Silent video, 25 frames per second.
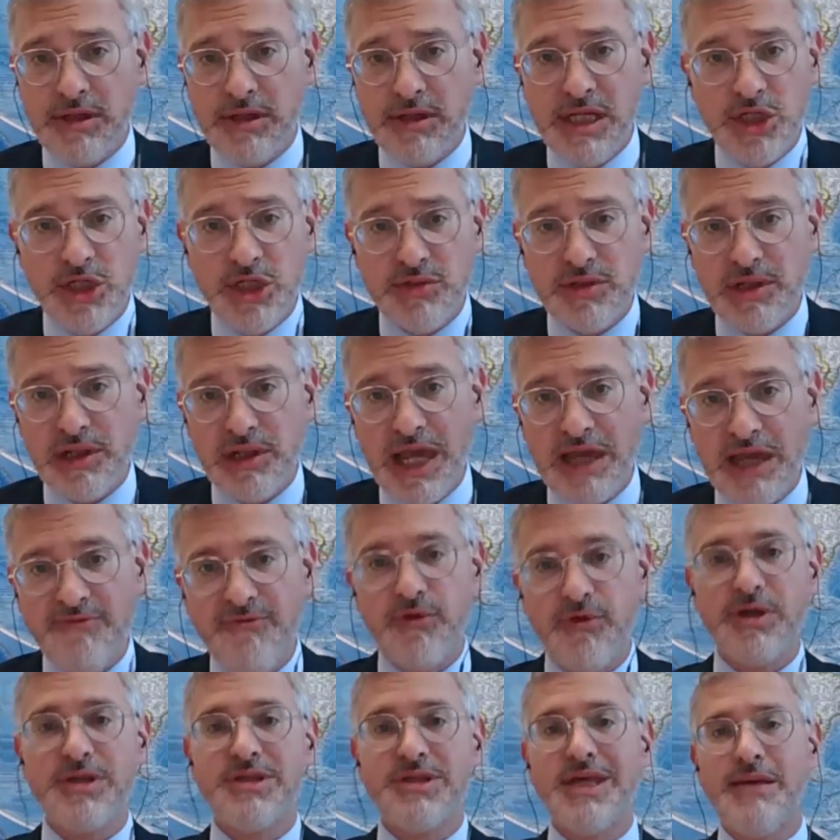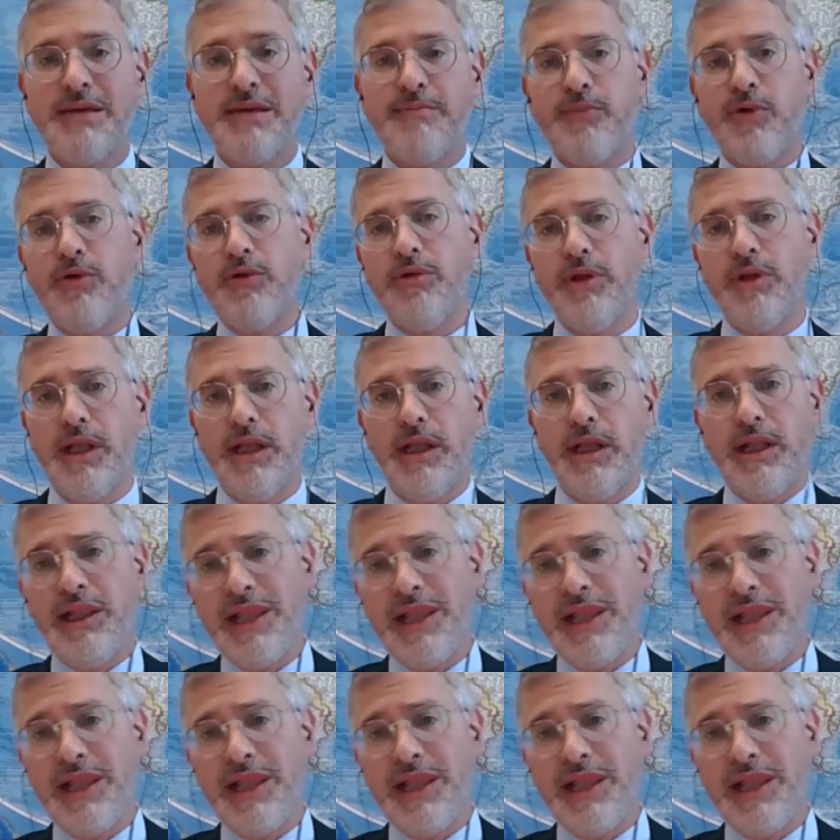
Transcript: issues, like, for example,